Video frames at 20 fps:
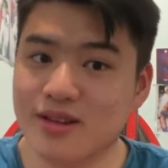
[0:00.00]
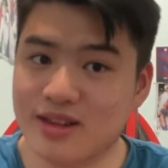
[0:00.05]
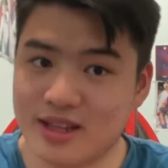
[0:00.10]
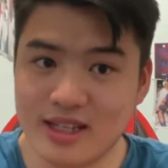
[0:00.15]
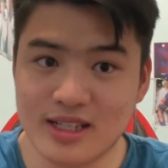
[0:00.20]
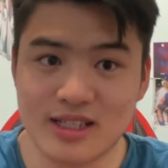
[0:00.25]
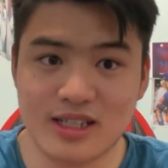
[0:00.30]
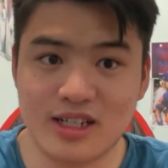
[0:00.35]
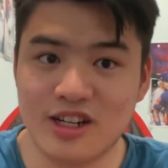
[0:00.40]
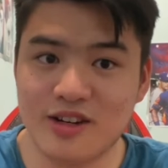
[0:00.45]

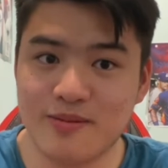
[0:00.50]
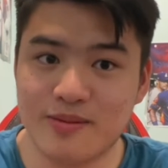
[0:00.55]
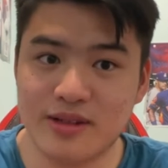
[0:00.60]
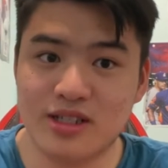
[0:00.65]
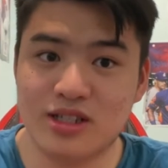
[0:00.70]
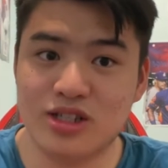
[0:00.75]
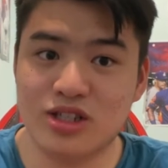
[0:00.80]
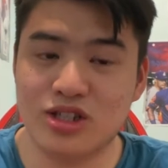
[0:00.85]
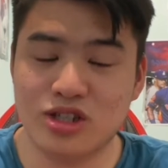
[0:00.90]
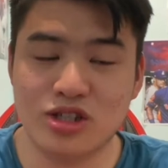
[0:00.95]
this could have been
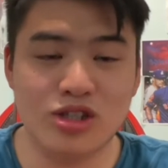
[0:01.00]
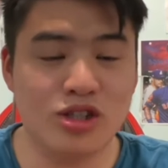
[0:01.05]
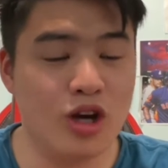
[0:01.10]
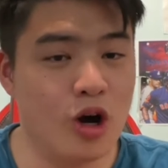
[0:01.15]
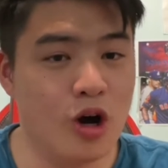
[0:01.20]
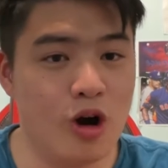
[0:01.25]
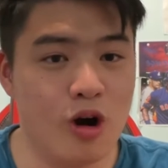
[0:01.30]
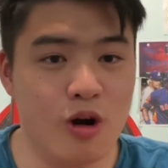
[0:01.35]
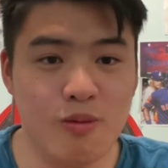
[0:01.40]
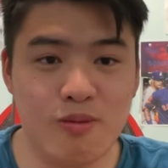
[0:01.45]

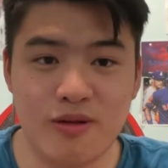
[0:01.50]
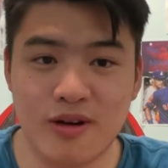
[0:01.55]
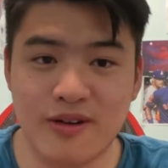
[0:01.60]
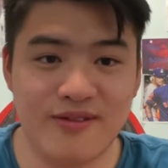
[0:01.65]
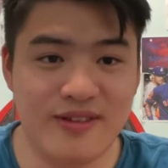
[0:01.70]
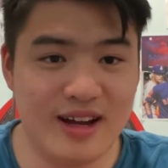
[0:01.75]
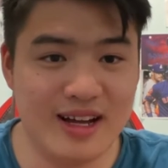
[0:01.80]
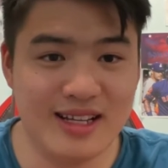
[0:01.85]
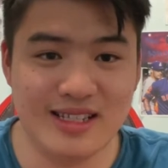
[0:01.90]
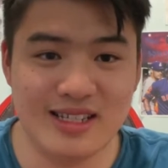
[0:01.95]
so
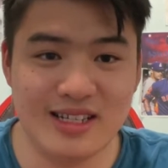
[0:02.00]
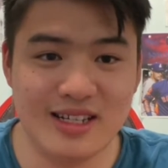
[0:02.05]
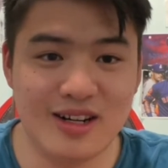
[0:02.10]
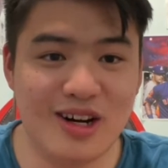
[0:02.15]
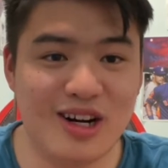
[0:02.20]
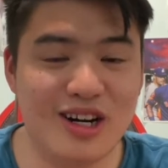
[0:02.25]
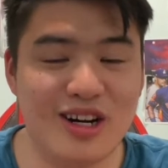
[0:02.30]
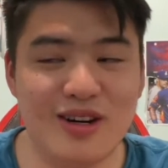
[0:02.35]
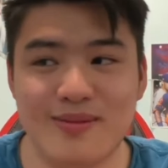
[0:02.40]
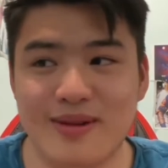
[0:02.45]
prevented.
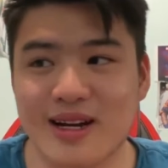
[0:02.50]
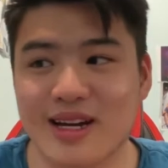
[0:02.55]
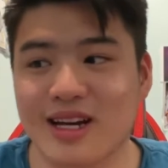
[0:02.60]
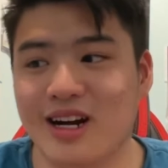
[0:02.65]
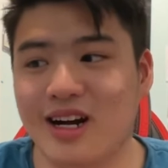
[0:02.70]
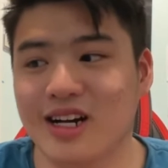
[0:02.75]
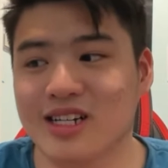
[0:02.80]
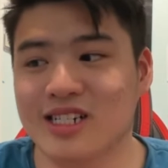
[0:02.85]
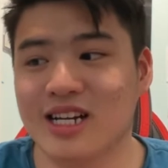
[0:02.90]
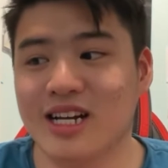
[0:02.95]
Oh my
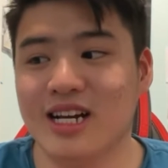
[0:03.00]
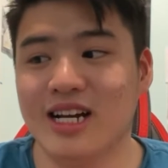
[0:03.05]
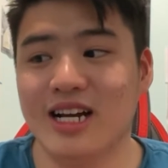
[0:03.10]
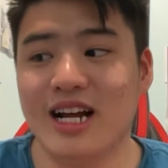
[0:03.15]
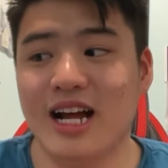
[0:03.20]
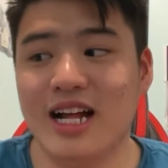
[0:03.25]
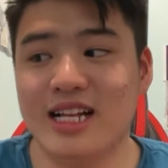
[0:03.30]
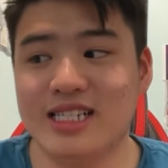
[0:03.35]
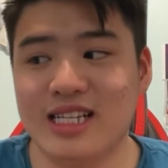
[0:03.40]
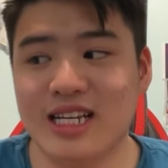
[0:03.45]
gosh,
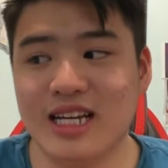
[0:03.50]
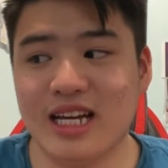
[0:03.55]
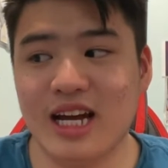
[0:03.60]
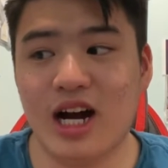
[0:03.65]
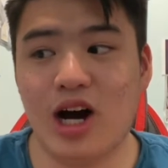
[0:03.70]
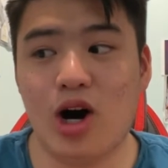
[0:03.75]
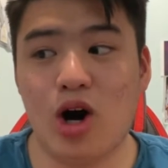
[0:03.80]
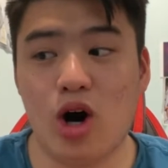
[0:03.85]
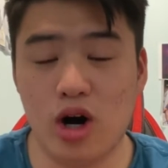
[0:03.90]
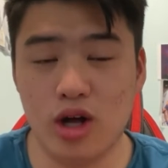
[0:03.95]
it's like
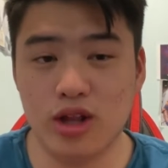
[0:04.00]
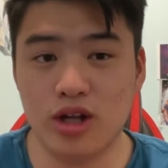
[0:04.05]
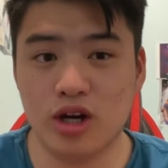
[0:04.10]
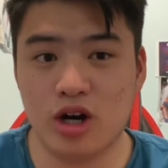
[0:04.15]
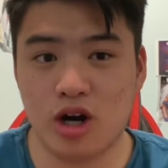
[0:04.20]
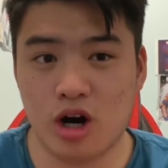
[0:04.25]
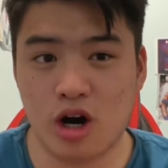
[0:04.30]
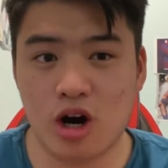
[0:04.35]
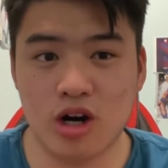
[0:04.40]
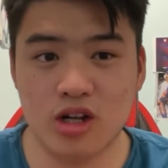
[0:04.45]
all the
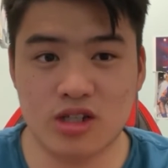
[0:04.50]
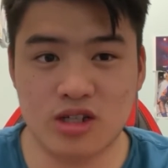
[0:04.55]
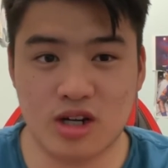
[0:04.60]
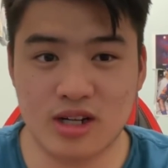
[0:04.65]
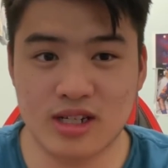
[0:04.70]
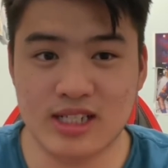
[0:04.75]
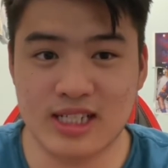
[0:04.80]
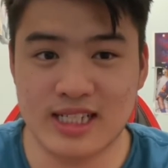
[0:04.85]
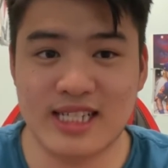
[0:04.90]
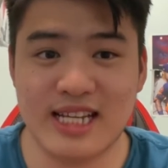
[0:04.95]
cards
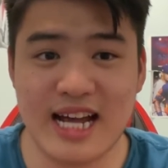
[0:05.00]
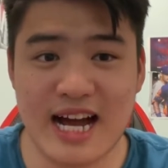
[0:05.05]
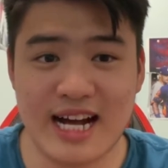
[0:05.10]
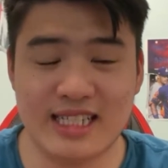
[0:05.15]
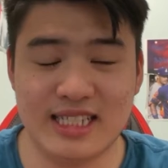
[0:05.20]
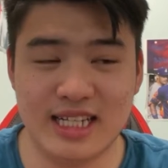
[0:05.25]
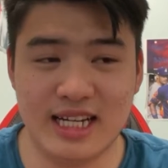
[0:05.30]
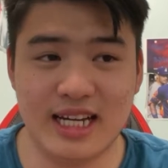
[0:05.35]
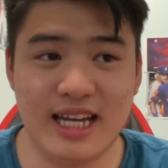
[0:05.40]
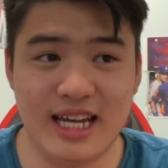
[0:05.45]
are
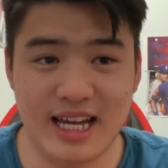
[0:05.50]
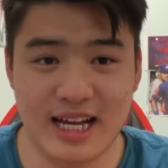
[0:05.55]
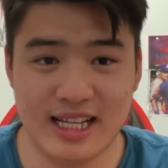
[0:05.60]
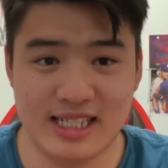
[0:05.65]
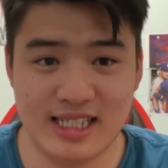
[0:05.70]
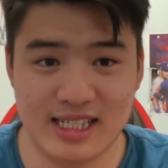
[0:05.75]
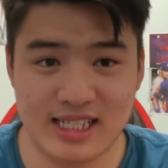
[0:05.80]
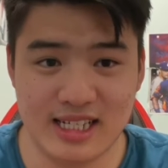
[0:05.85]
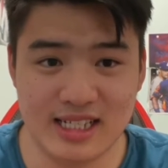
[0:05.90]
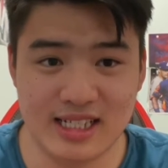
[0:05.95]
stacked
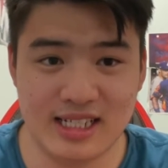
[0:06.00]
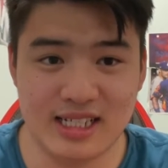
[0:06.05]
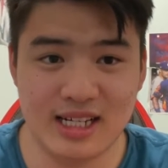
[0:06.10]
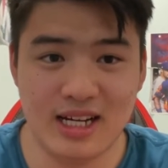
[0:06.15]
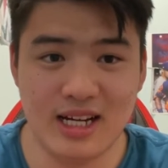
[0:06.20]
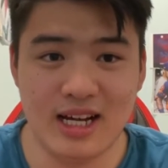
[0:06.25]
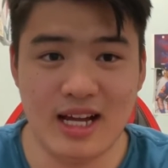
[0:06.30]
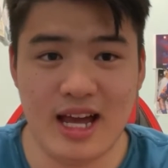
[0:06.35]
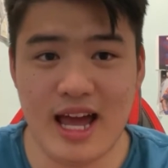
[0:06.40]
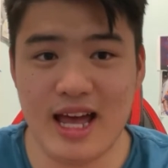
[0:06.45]
against us.
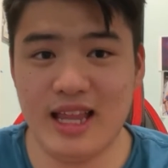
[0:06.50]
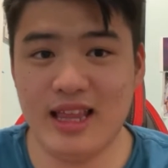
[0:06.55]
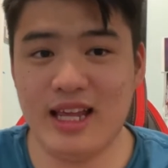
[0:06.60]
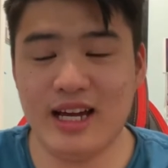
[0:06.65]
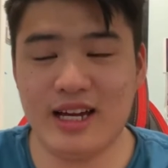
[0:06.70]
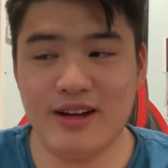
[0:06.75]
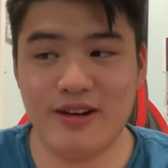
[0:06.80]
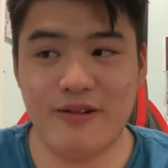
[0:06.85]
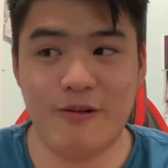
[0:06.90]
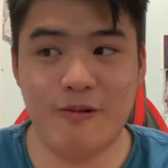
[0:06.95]
And
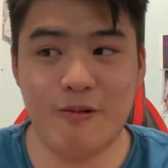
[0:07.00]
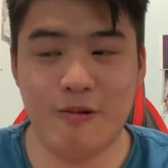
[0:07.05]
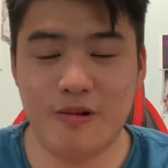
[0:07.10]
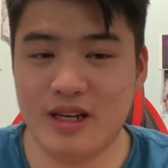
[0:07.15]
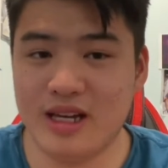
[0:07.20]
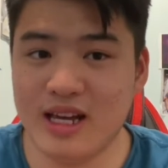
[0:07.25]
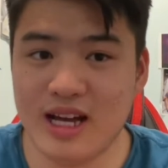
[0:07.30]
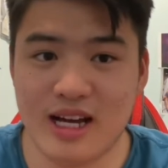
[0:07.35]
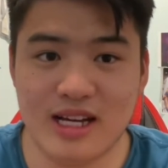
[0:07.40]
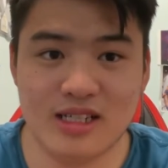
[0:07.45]
like,
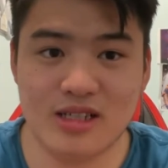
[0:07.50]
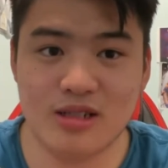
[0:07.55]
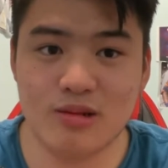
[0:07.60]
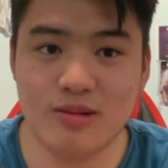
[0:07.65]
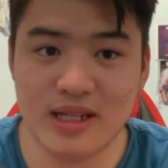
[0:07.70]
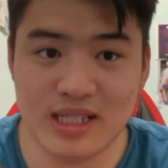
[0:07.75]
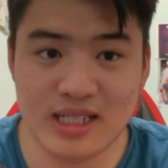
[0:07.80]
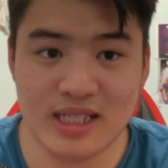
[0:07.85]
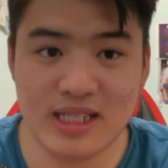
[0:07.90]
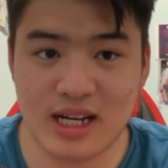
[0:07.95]
yes,
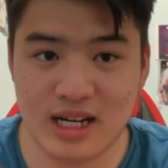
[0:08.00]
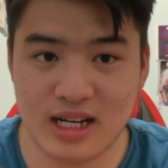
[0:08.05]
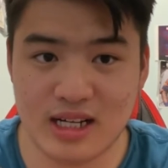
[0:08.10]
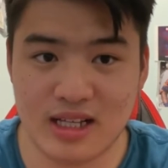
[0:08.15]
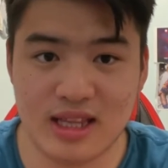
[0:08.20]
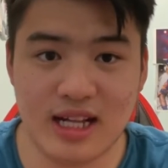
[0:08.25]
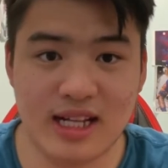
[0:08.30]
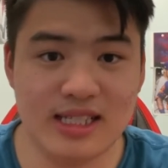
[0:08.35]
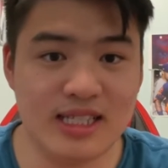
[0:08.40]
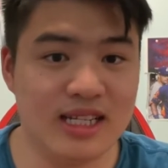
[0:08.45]
we
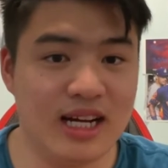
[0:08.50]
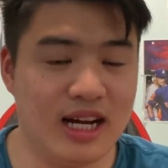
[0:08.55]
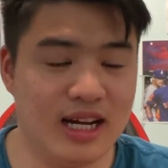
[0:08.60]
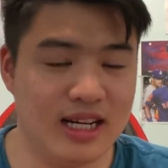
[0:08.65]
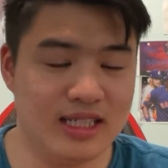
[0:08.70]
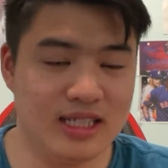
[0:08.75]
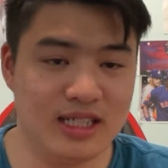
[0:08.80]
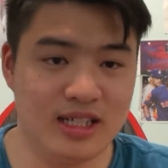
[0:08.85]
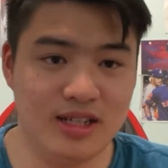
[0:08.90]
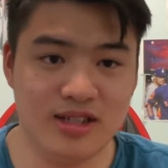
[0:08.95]
suck. That's not an
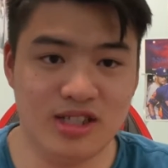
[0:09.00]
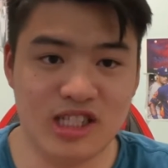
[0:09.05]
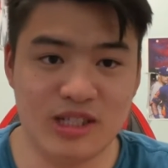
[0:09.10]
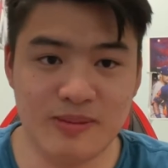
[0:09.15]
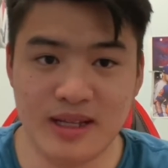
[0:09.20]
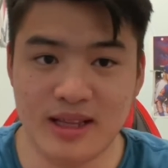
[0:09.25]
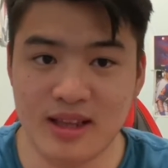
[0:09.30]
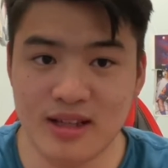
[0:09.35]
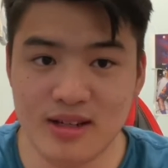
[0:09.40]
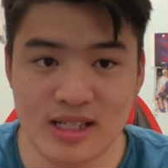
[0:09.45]
excuse to
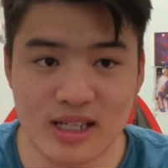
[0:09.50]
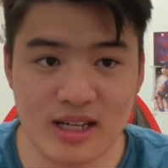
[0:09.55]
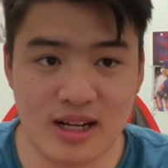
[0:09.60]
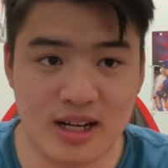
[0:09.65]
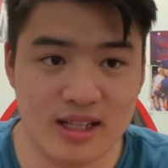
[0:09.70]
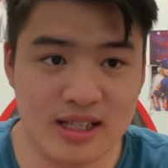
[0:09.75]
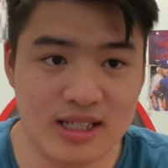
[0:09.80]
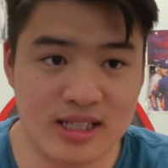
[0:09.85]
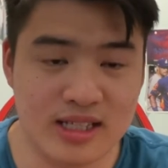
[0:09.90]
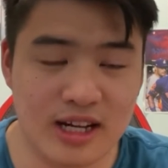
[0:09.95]
be losing
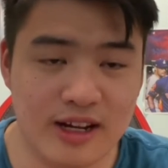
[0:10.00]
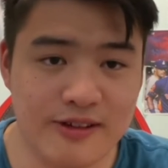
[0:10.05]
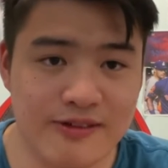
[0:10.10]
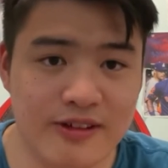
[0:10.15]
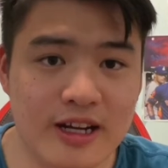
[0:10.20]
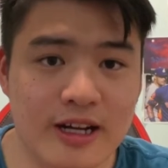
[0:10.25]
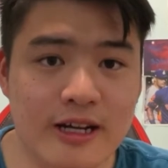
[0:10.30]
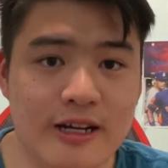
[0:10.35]
all this stuff,